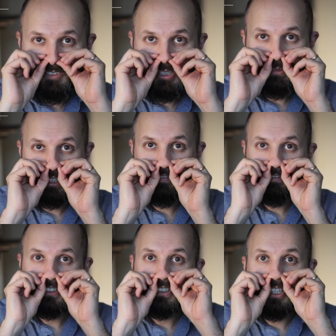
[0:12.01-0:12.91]
You put your
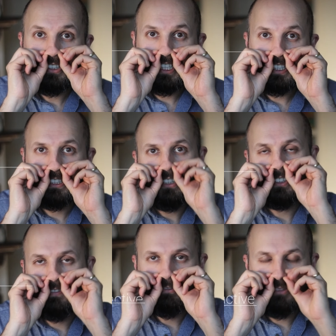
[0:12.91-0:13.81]
nose like this, it
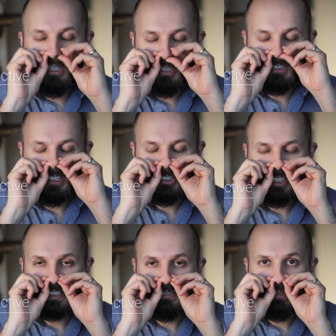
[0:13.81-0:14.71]
looks rather
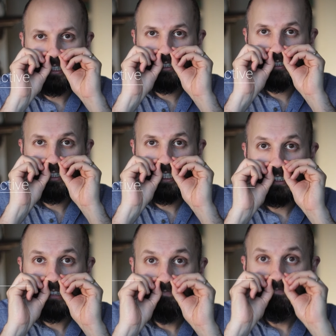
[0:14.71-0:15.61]
unattractive, but if you do this,